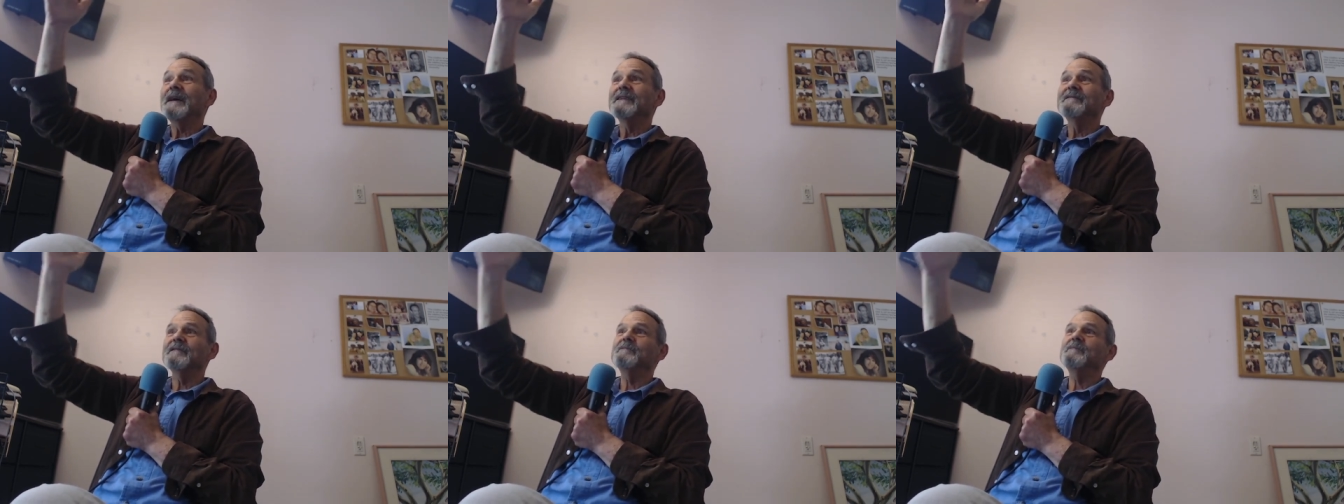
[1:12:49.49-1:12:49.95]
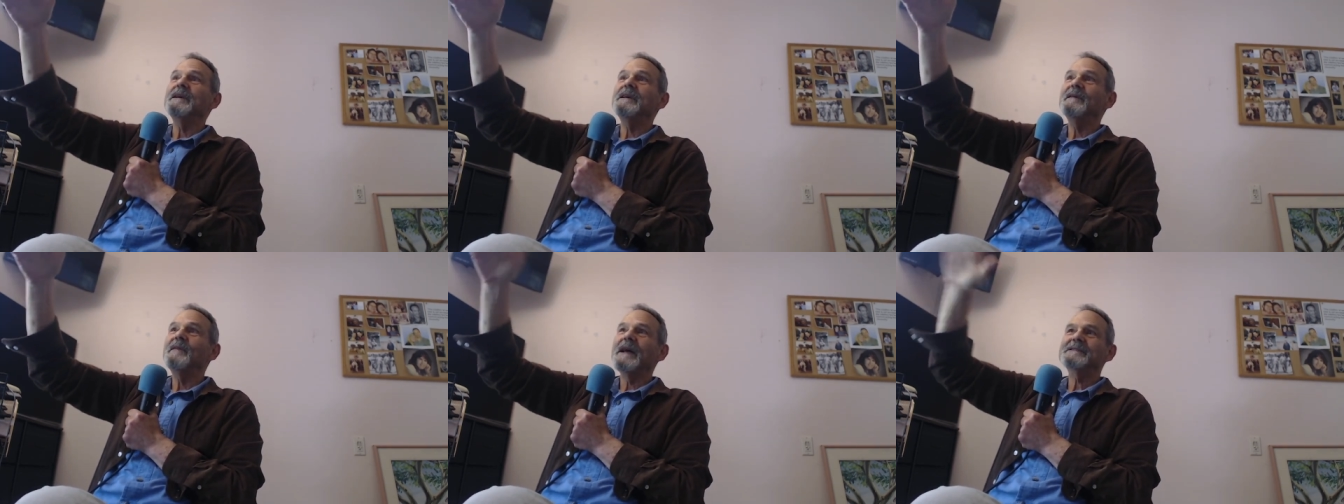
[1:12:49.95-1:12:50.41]
To me,
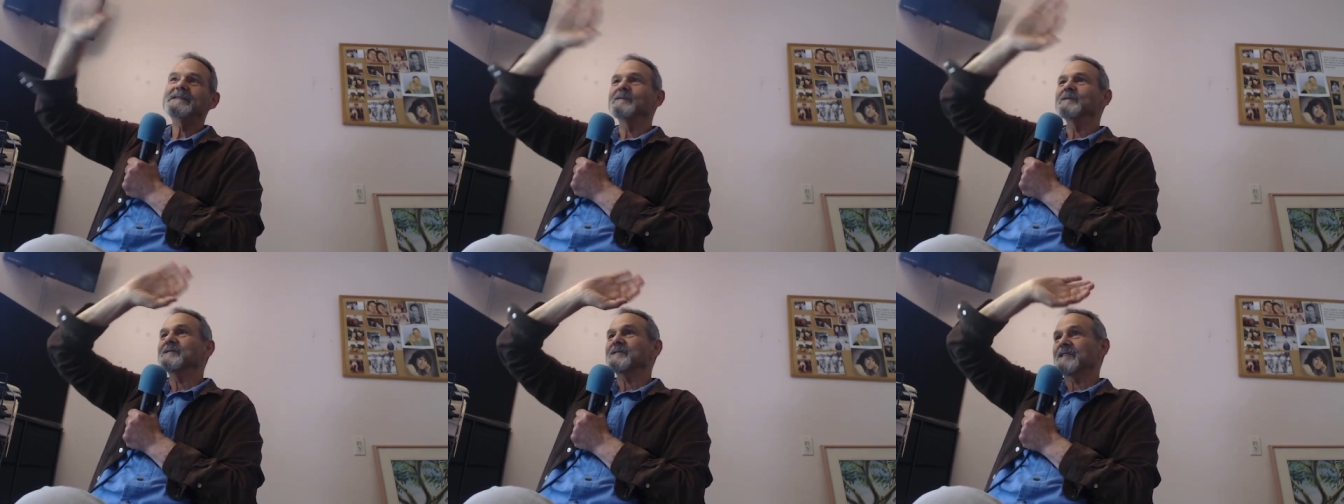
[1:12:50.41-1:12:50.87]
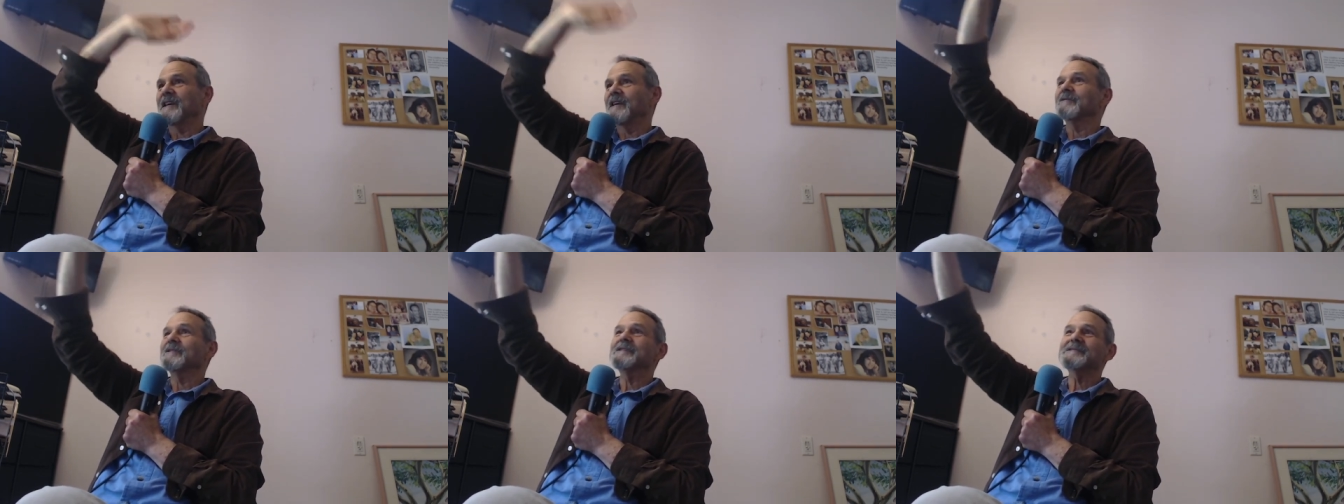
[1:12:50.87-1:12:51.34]
that's the
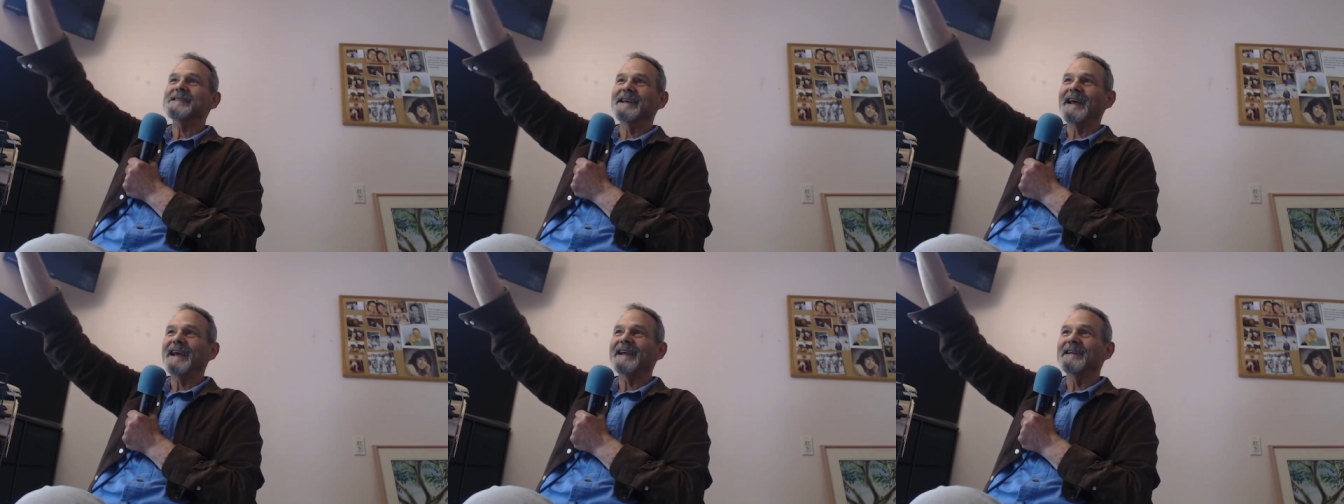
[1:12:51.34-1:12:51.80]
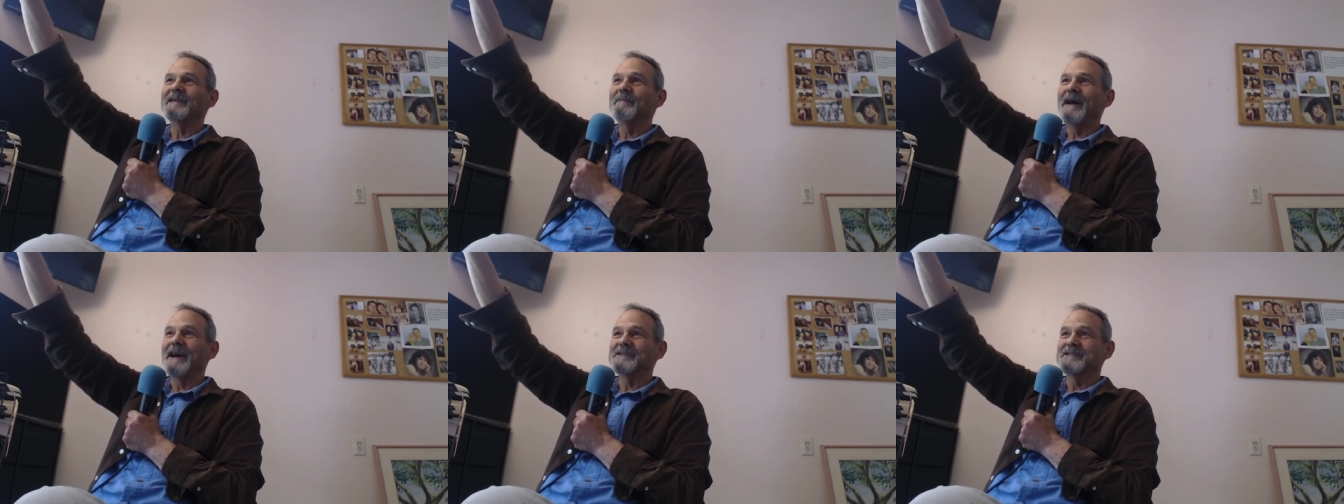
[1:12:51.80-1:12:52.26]
scariest thing I can
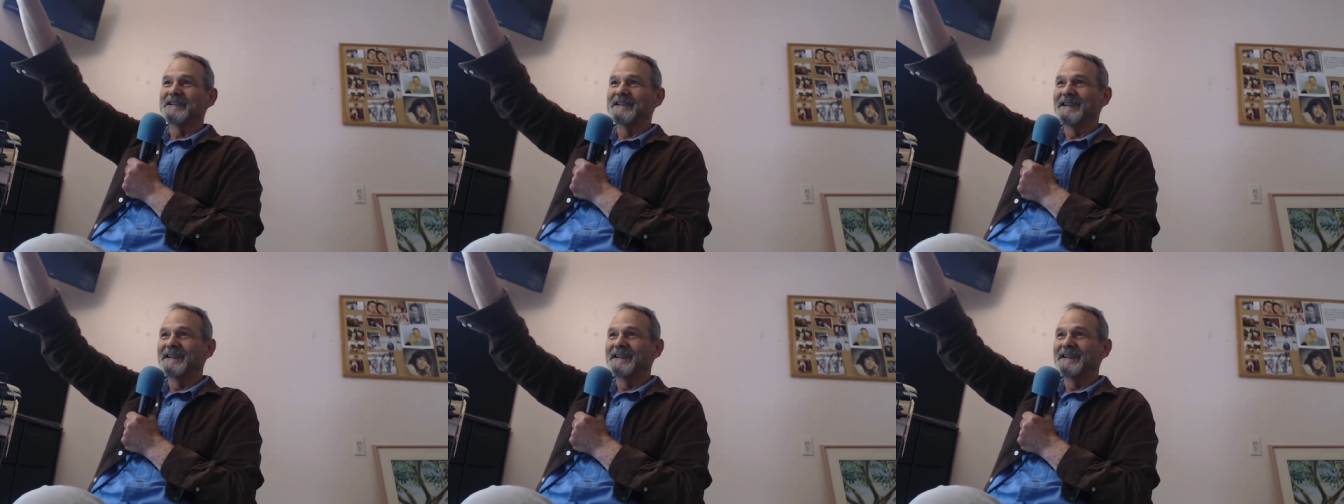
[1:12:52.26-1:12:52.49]
imagine.